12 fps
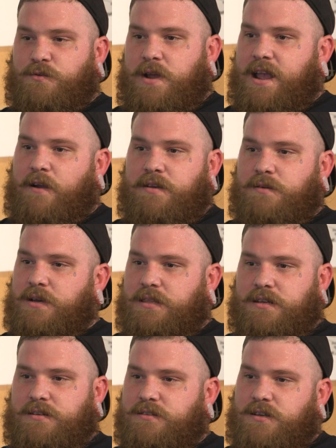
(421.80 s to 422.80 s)
gray area with
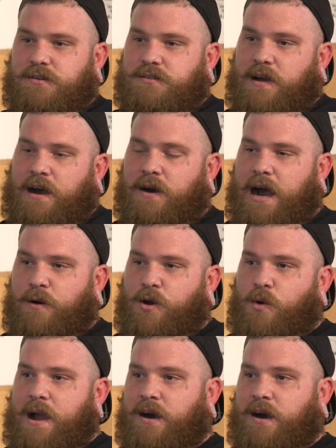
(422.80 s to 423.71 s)
it. So I'll go